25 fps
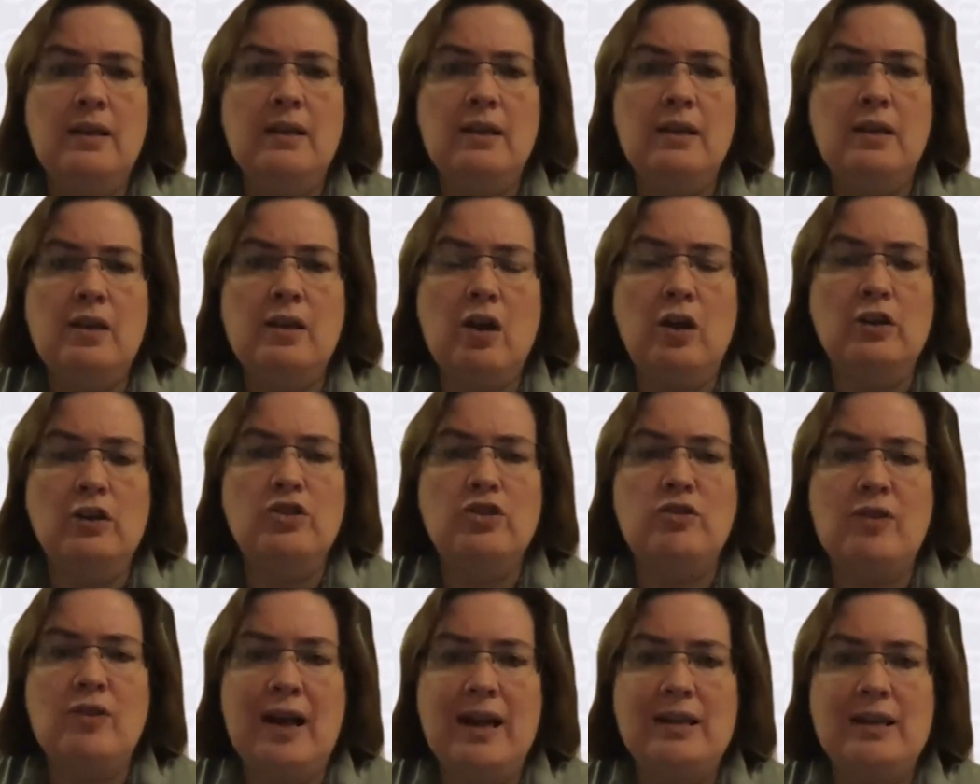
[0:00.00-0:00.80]

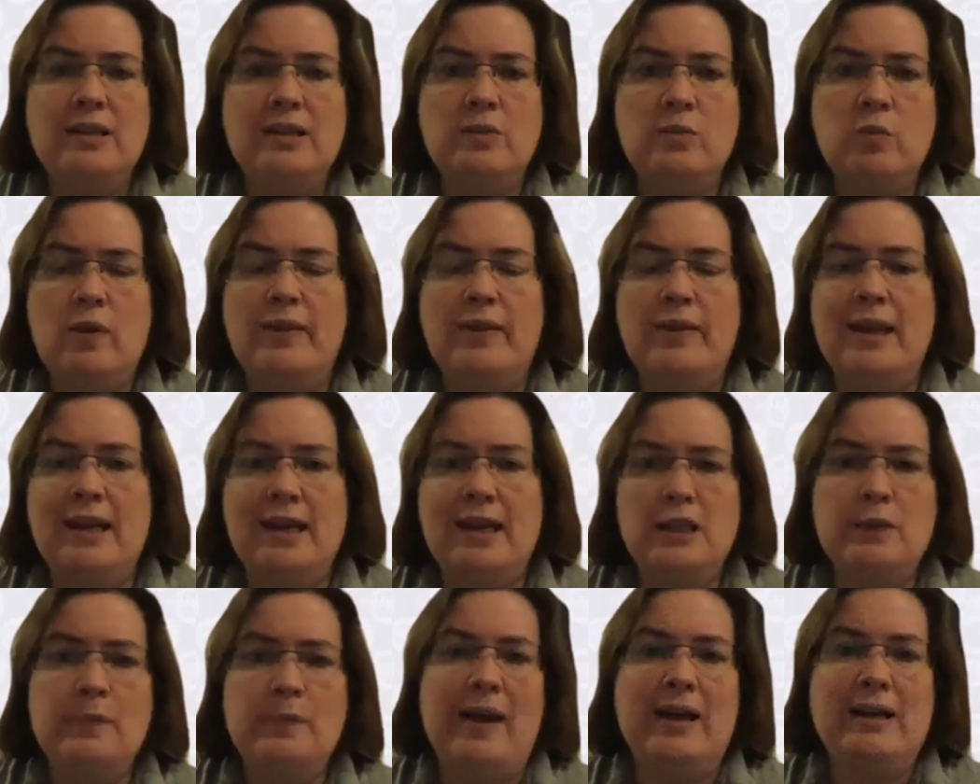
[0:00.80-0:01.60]
contrast what they'd
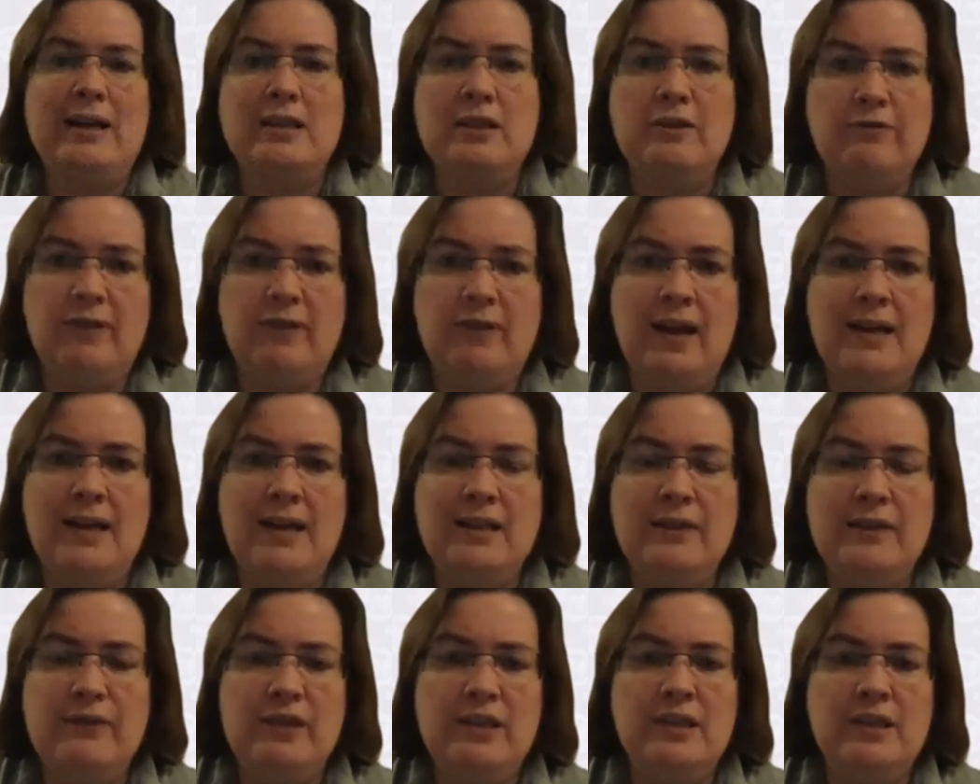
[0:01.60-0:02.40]
expect to find
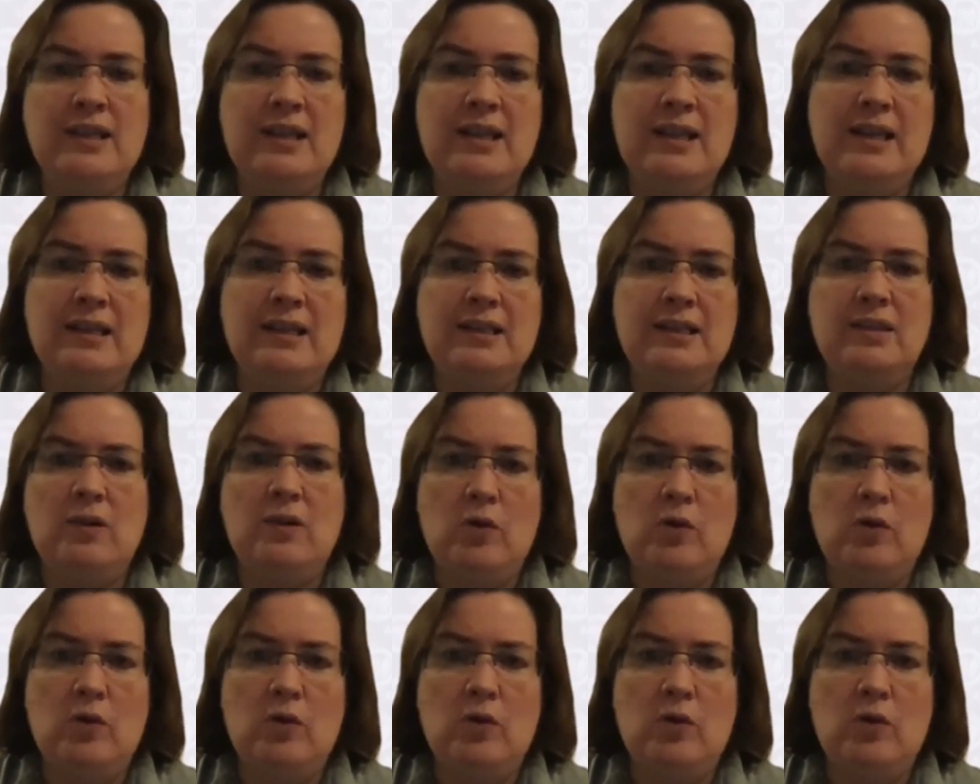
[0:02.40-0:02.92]
if it's this,